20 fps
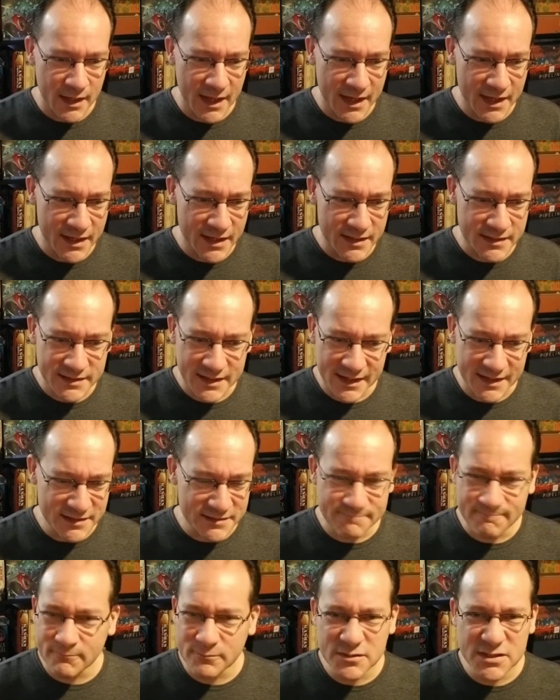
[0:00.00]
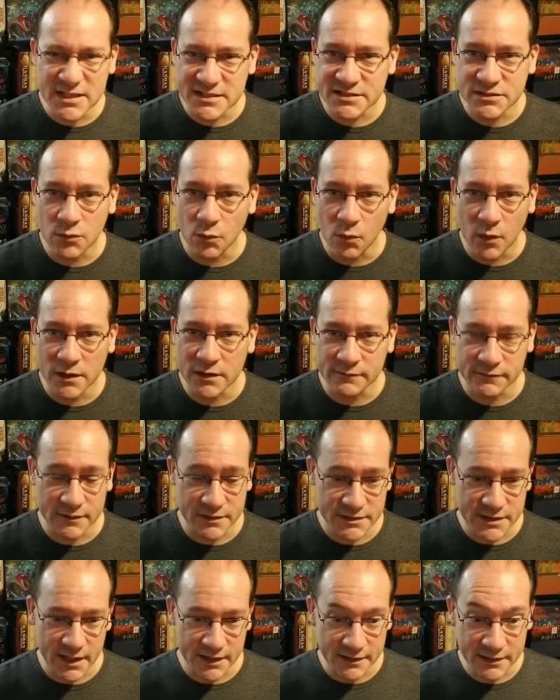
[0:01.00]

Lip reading: and it's just so wonderfully done.